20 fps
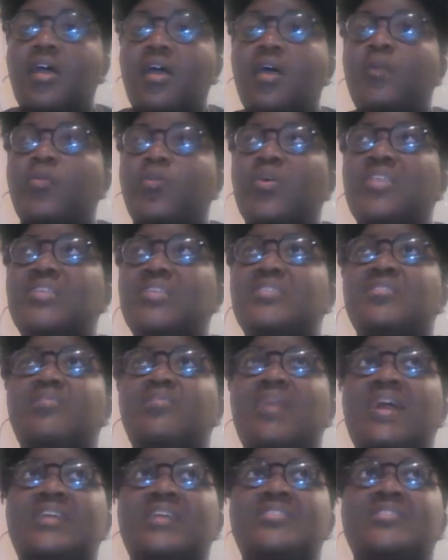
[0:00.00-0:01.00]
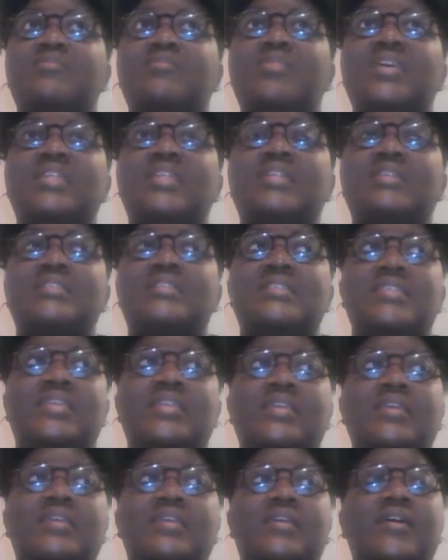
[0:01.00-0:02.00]
What is the
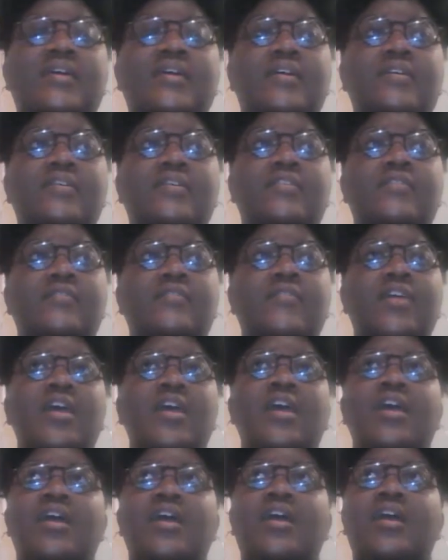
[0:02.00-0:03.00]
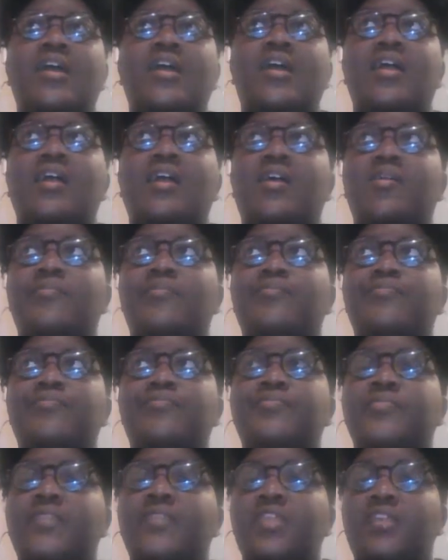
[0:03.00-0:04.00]
possibility of
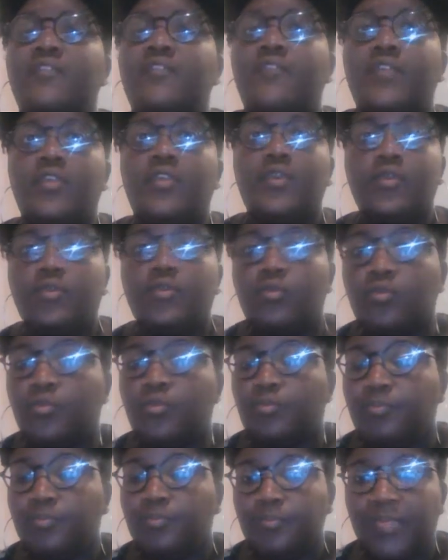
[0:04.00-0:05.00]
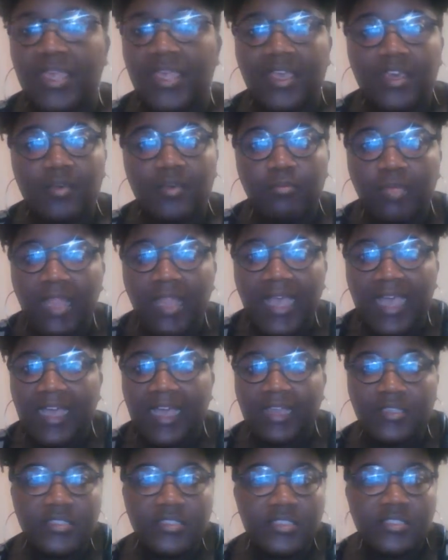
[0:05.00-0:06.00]
if you pick up
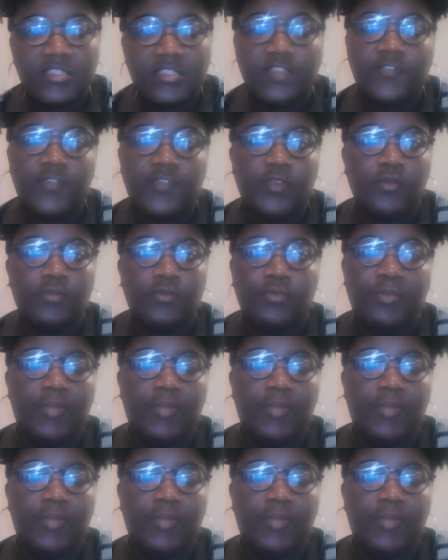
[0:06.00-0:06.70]
blocks, if you